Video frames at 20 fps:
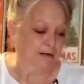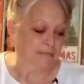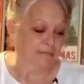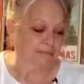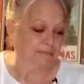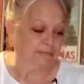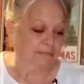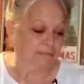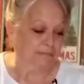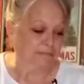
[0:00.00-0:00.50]

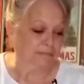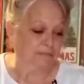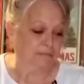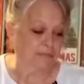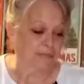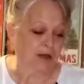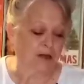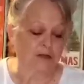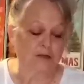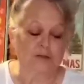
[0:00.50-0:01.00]
Um,
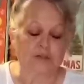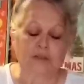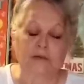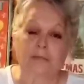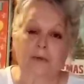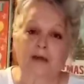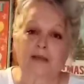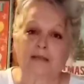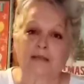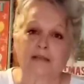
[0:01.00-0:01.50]
I
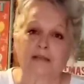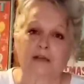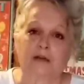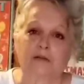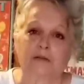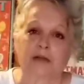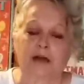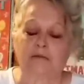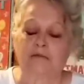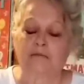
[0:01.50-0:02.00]
used to make
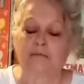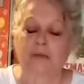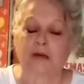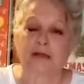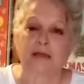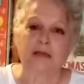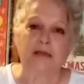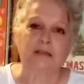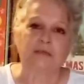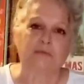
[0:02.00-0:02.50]
these all the time for
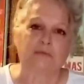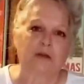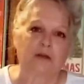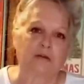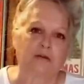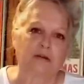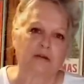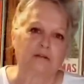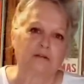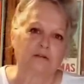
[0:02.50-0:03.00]
my kids
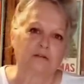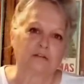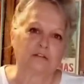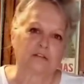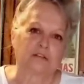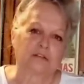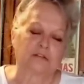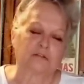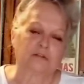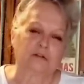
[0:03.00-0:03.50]
when they were
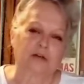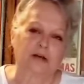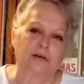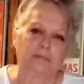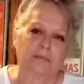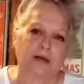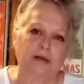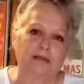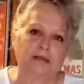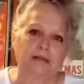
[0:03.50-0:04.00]
younger in school.
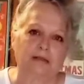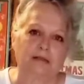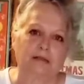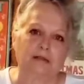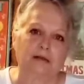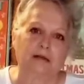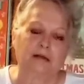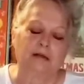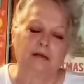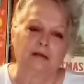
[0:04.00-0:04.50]
I'd make
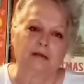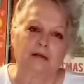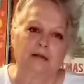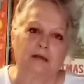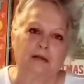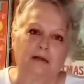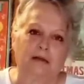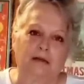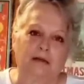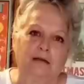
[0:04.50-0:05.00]
the
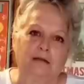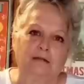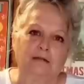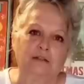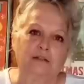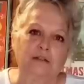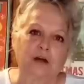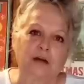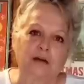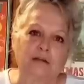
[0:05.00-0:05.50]

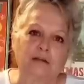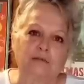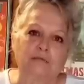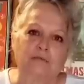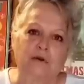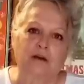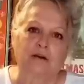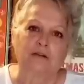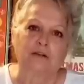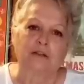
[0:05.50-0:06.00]
uh,
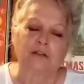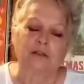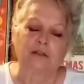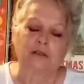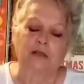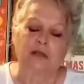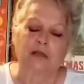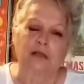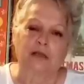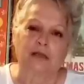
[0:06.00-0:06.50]
chocolate
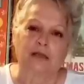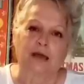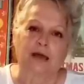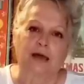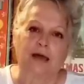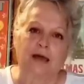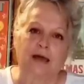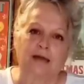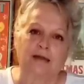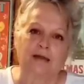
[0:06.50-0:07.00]
version, and
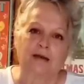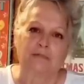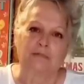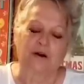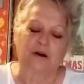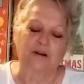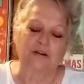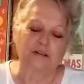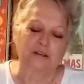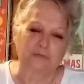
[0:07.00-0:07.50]
it had
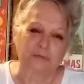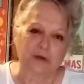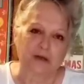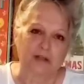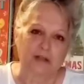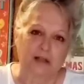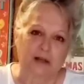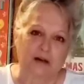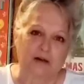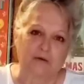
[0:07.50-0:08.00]
a
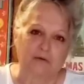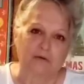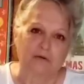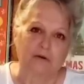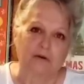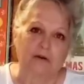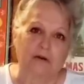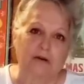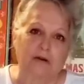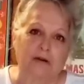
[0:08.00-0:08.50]

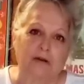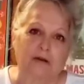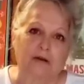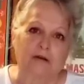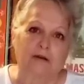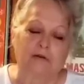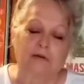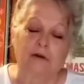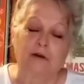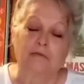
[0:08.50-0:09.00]
marshmallow
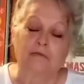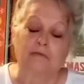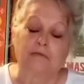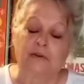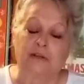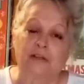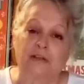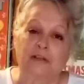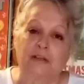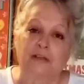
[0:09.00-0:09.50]

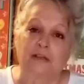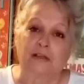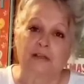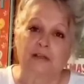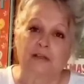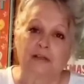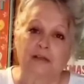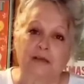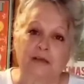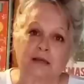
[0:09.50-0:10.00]
cream filling
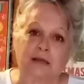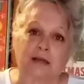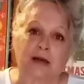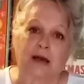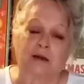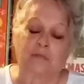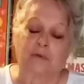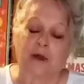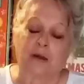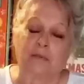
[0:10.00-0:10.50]
in it,
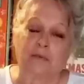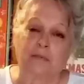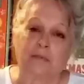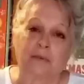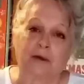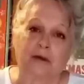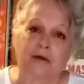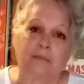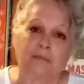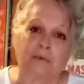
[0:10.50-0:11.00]
and I'd wrap
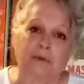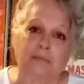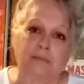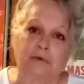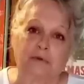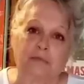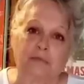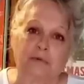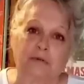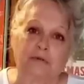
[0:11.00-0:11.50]
them up
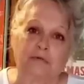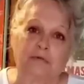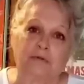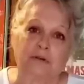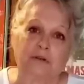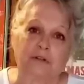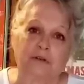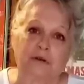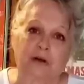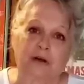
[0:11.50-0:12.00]
and put them in
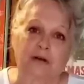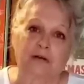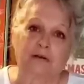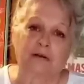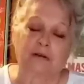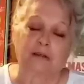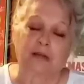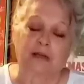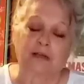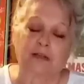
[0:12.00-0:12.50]
the
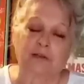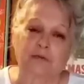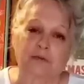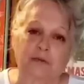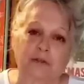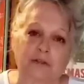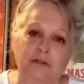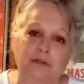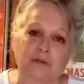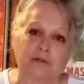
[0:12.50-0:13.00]
refrigerator, and they
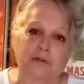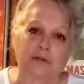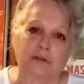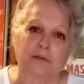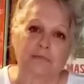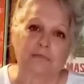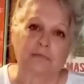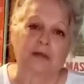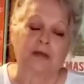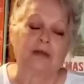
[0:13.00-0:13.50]
just really
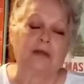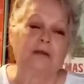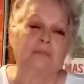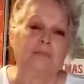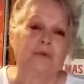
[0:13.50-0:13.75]
enjoyed them.